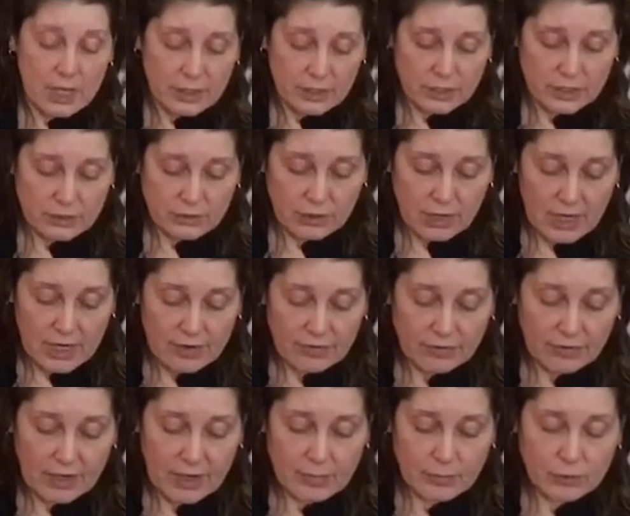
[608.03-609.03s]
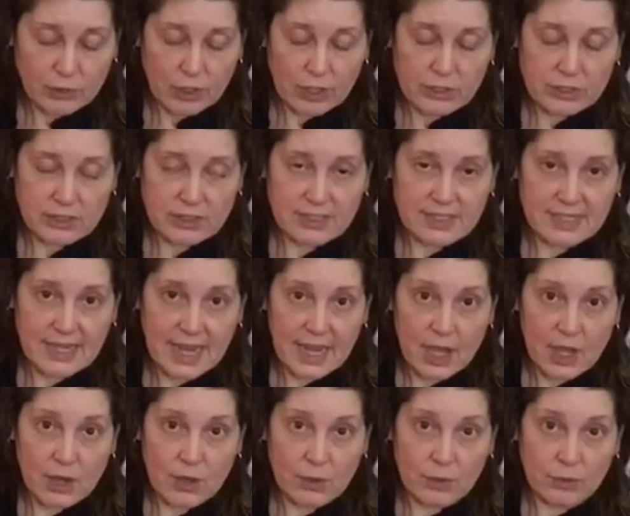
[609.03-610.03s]
the diaphragm draws
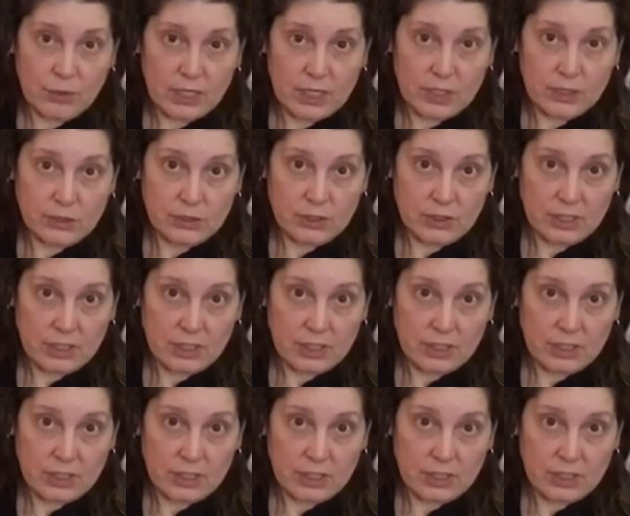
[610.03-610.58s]
down into